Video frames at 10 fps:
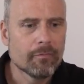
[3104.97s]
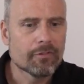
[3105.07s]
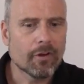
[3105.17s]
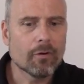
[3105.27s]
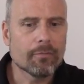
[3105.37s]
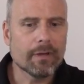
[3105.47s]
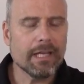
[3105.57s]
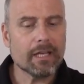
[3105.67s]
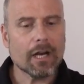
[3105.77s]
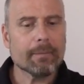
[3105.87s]
So
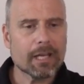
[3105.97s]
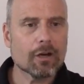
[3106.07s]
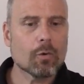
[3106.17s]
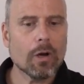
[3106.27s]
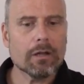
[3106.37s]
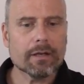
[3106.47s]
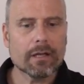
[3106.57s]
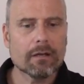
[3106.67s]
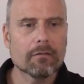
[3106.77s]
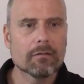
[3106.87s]
economic
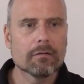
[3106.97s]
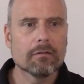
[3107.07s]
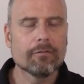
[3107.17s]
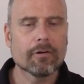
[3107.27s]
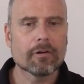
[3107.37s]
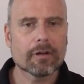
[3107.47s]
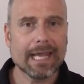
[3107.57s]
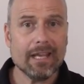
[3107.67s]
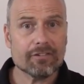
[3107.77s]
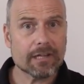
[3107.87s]
inequality for
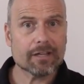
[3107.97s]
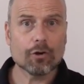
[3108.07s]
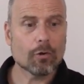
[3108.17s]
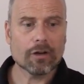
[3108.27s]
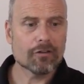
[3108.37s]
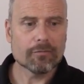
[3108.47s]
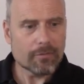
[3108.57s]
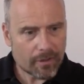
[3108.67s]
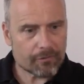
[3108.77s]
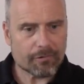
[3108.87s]
K-selected organisms,
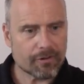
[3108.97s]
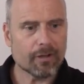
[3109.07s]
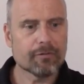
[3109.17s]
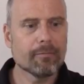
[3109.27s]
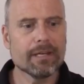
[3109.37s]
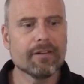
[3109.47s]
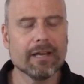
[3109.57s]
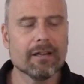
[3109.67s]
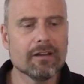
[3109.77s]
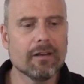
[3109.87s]
it doesn't result from
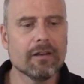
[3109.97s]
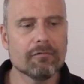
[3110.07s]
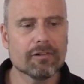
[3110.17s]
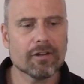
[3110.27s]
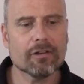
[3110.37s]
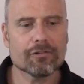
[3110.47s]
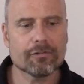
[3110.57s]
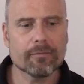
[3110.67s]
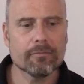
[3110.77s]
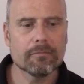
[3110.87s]
it results
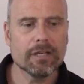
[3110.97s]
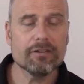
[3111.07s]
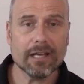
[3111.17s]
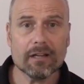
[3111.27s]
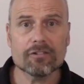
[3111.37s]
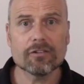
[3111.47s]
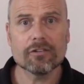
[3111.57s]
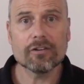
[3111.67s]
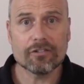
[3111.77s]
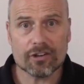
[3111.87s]
from intelligence
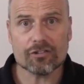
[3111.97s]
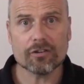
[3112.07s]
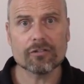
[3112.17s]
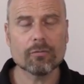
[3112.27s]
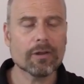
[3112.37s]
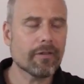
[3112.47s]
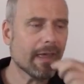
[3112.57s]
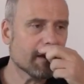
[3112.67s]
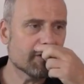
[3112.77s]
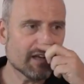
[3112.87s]
and decisions. Whether
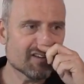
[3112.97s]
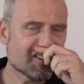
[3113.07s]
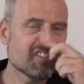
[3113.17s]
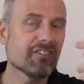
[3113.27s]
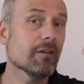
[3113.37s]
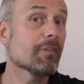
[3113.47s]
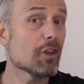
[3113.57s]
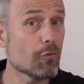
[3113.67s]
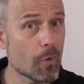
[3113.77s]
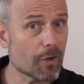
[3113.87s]
that intelligence is something
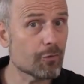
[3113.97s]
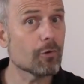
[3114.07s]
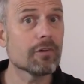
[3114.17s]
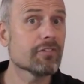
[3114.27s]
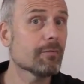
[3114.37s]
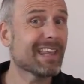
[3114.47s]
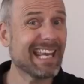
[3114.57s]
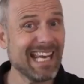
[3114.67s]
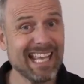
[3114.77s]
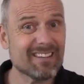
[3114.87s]
you've worked for or is something
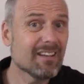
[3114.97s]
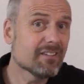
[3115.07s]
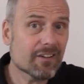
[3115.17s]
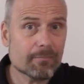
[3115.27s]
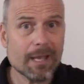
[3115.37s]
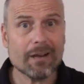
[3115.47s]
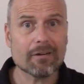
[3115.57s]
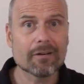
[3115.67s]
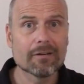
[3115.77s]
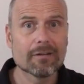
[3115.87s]
innate, doesn't
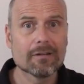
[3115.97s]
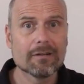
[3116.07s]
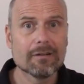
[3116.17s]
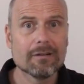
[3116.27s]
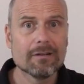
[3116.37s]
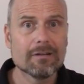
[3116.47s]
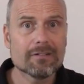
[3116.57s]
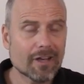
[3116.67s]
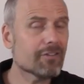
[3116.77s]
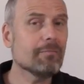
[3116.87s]
matter. It
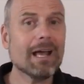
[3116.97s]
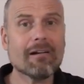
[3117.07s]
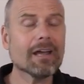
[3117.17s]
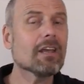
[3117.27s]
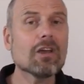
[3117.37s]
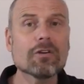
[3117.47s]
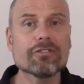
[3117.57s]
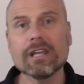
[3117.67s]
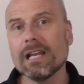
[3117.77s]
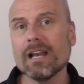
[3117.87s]
doesn't matter. I could go to
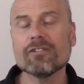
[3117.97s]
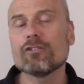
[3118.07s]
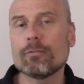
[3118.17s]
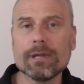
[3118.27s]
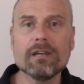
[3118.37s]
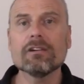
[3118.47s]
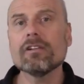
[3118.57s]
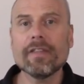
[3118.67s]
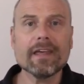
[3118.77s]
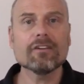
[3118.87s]
singing lessons from here
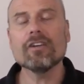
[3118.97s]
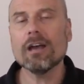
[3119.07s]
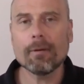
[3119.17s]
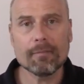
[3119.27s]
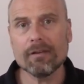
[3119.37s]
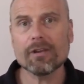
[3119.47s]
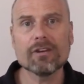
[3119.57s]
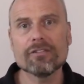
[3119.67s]
until the end of time. I'm never going to